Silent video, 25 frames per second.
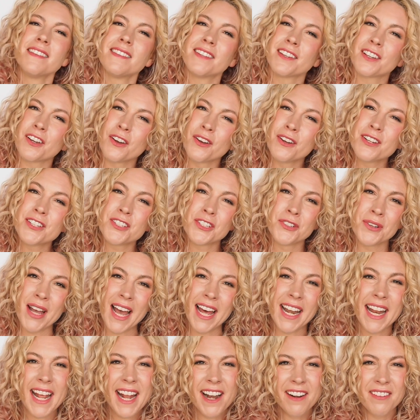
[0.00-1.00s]
so go to
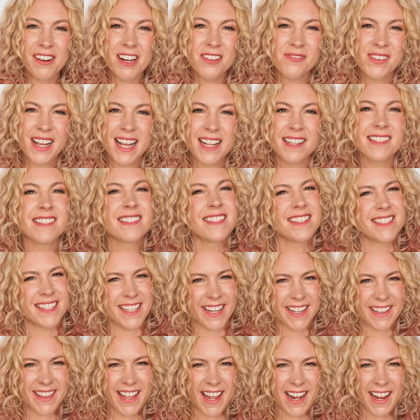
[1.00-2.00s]
@hairromance to
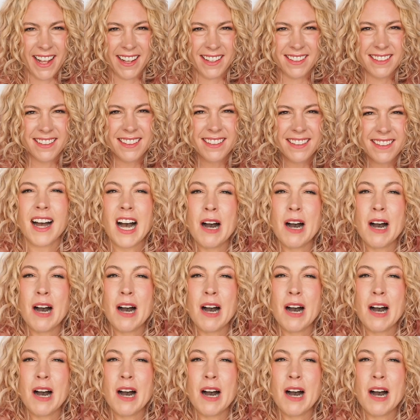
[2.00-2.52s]
check that out.